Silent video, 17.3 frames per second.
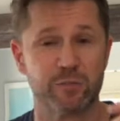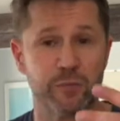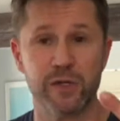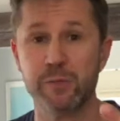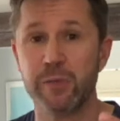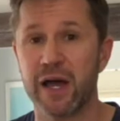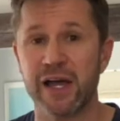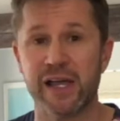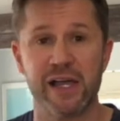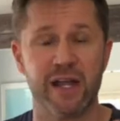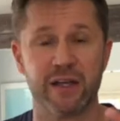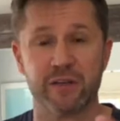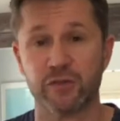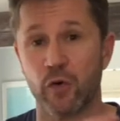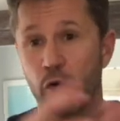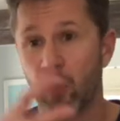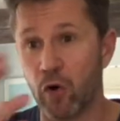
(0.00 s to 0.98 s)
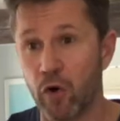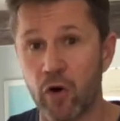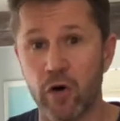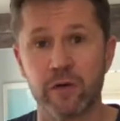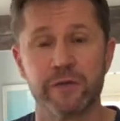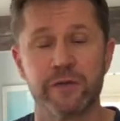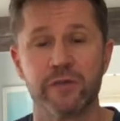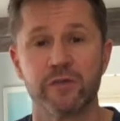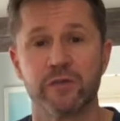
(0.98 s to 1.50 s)
prebiotics, all
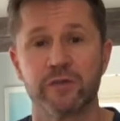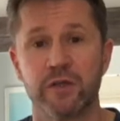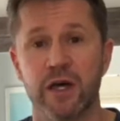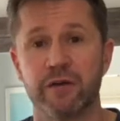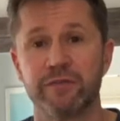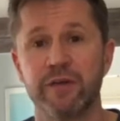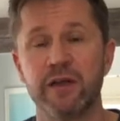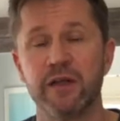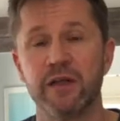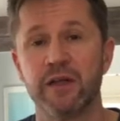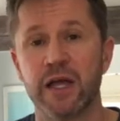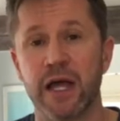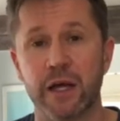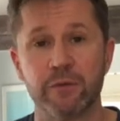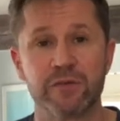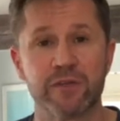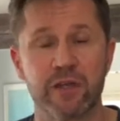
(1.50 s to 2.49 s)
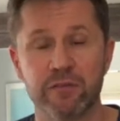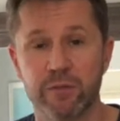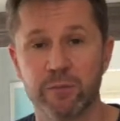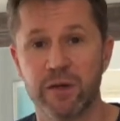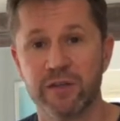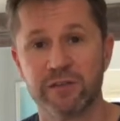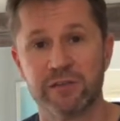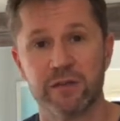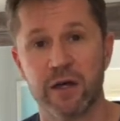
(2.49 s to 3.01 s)
this stuff, I was giving
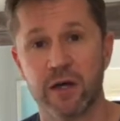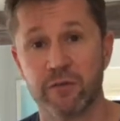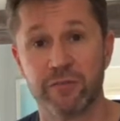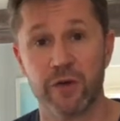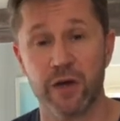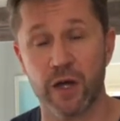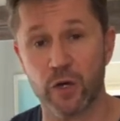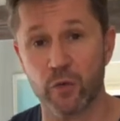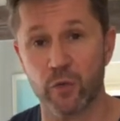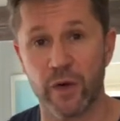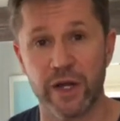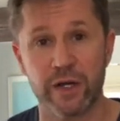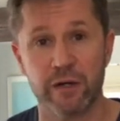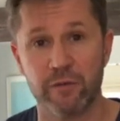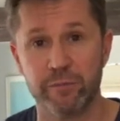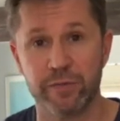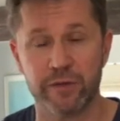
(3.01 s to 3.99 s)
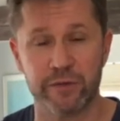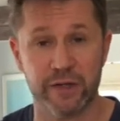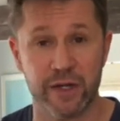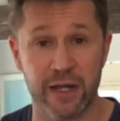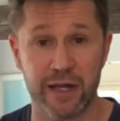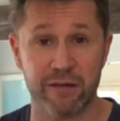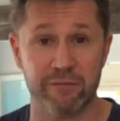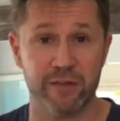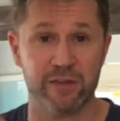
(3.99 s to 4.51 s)
myself a greater ability to
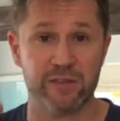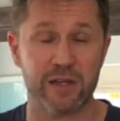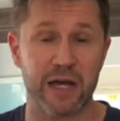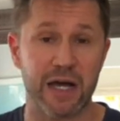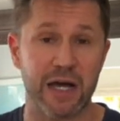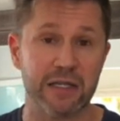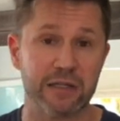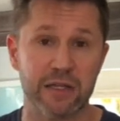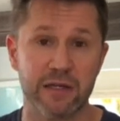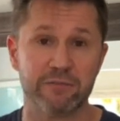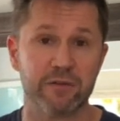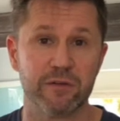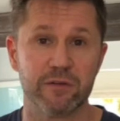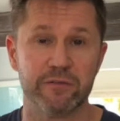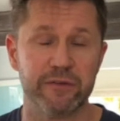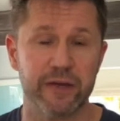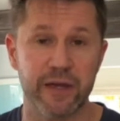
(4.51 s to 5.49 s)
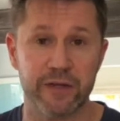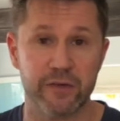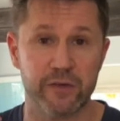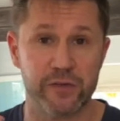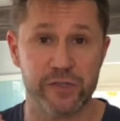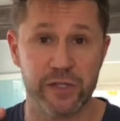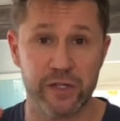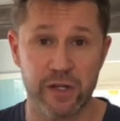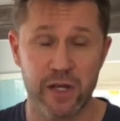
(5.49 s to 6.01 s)
have this high level of
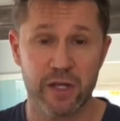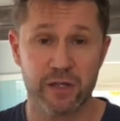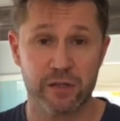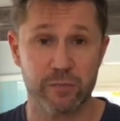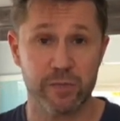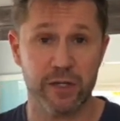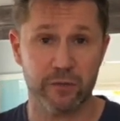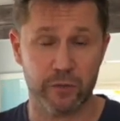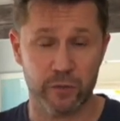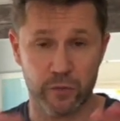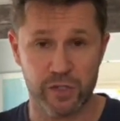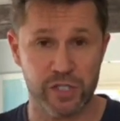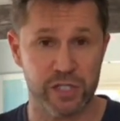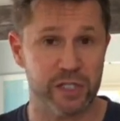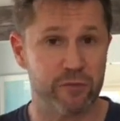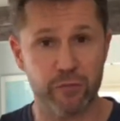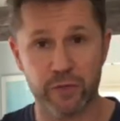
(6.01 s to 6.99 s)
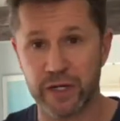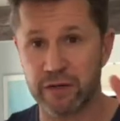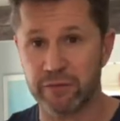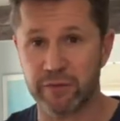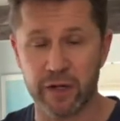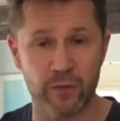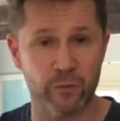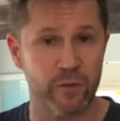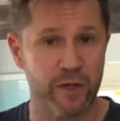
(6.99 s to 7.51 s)
energy to be able to achieve whatever
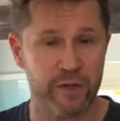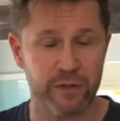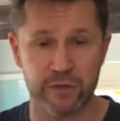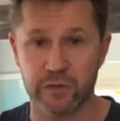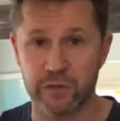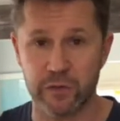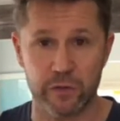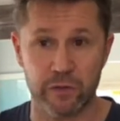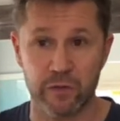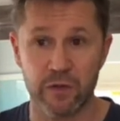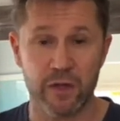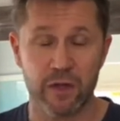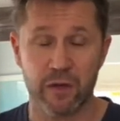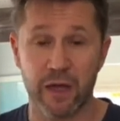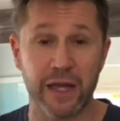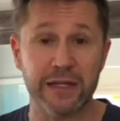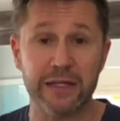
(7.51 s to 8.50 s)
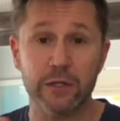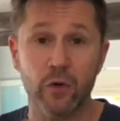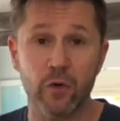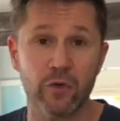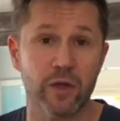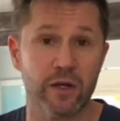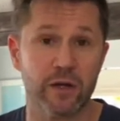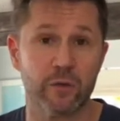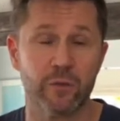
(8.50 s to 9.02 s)
I wanted to do. I no
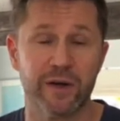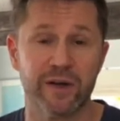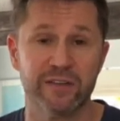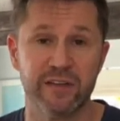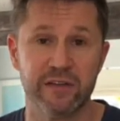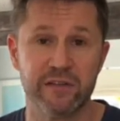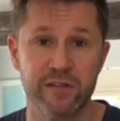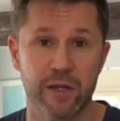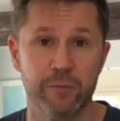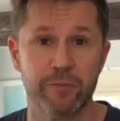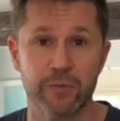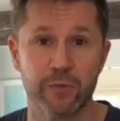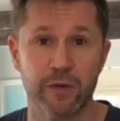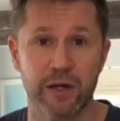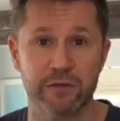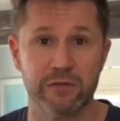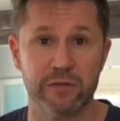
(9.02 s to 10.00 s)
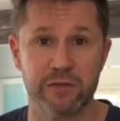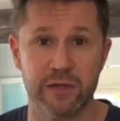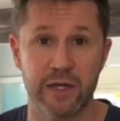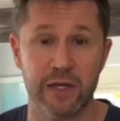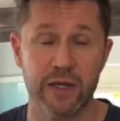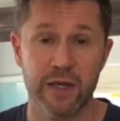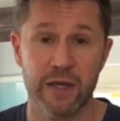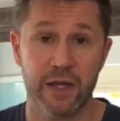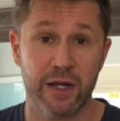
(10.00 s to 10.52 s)
longer wanted to dip throughout the day,
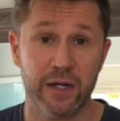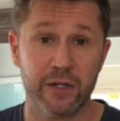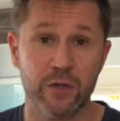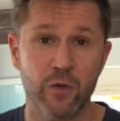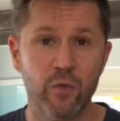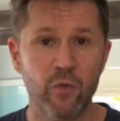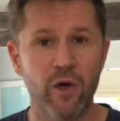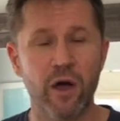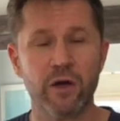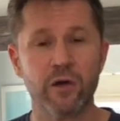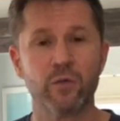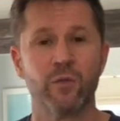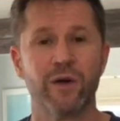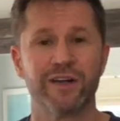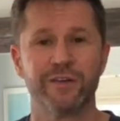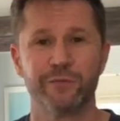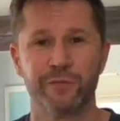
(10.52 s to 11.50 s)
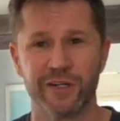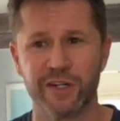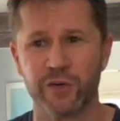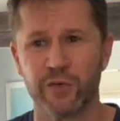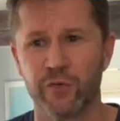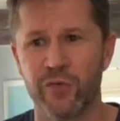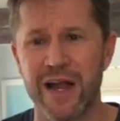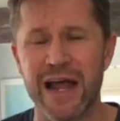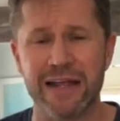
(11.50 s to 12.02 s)
and I no longer wanted to
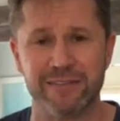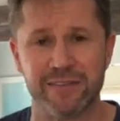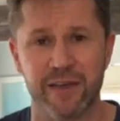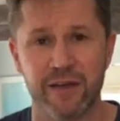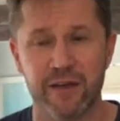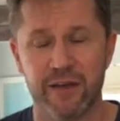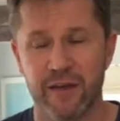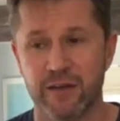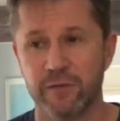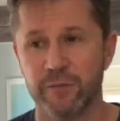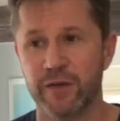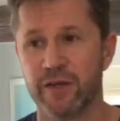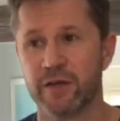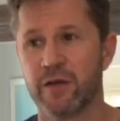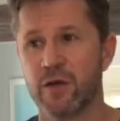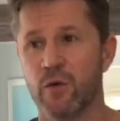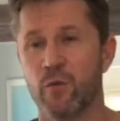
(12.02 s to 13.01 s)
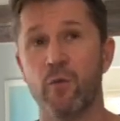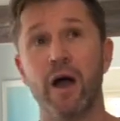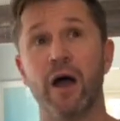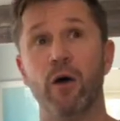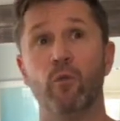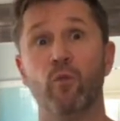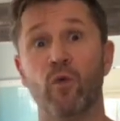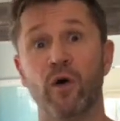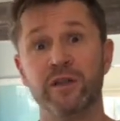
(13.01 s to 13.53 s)
regret and to be like, wow,
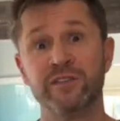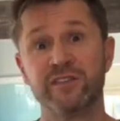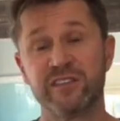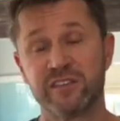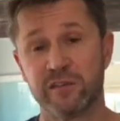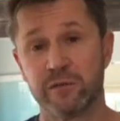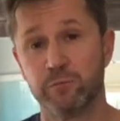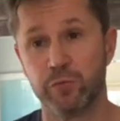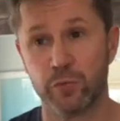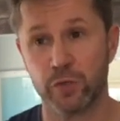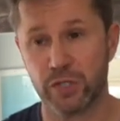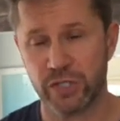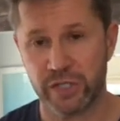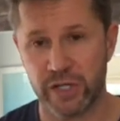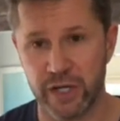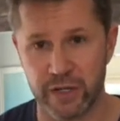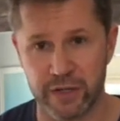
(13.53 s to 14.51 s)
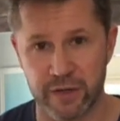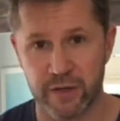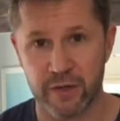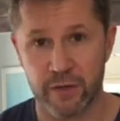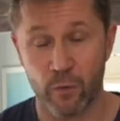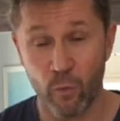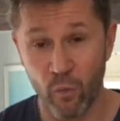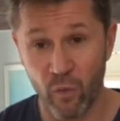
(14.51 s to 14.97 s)
one simple shake a